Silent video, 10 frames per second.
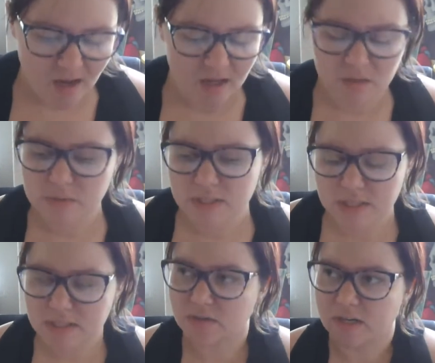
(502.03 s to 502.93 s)
He was
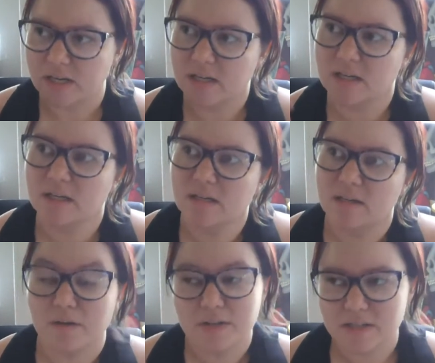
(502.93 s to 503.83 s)
6'3",
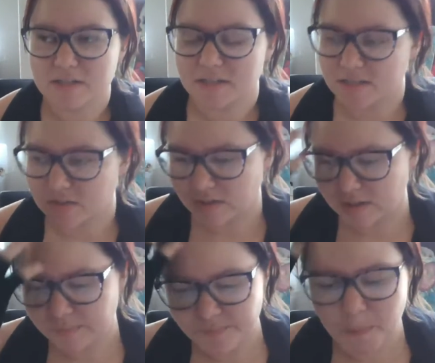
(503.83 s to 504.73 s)
or he is
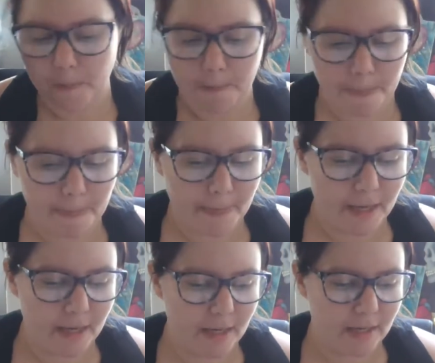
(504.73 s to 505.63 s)
6'3",
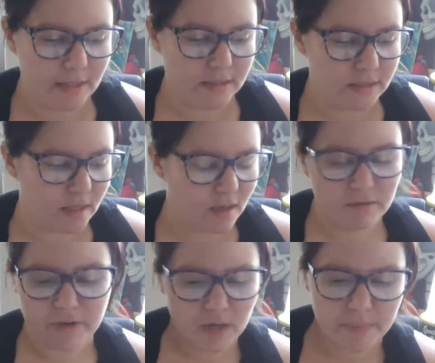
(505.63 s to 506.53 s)
and a
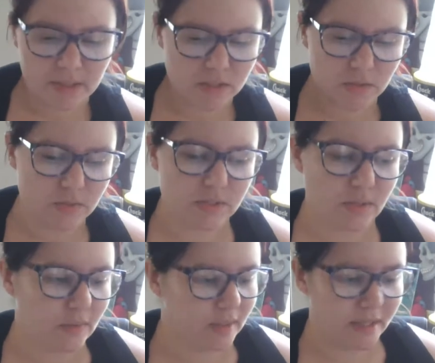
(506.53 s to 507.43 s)
very big dude,
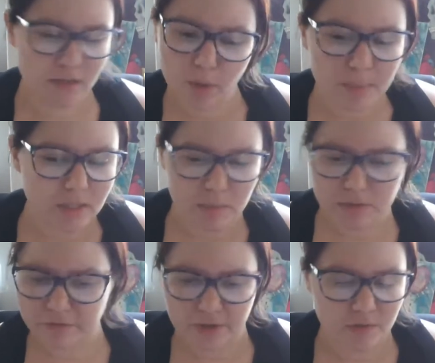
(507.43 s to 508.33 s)
so like nobody
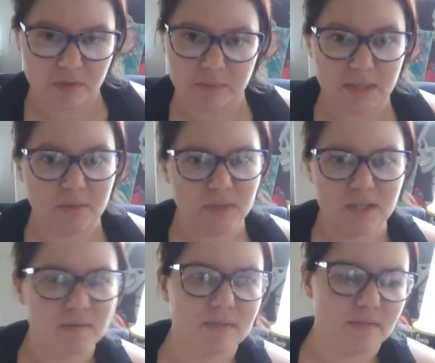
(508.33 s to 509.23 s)
would fuck with me when
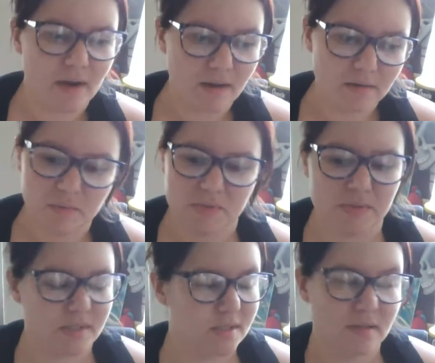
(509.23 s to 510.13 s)
he was around, which
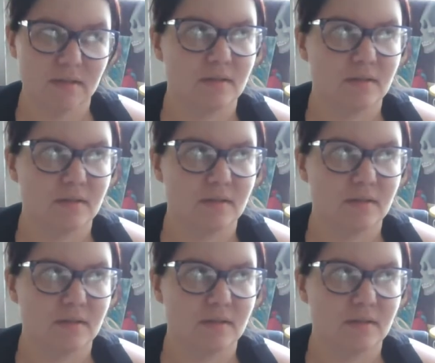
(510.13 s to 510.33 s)
was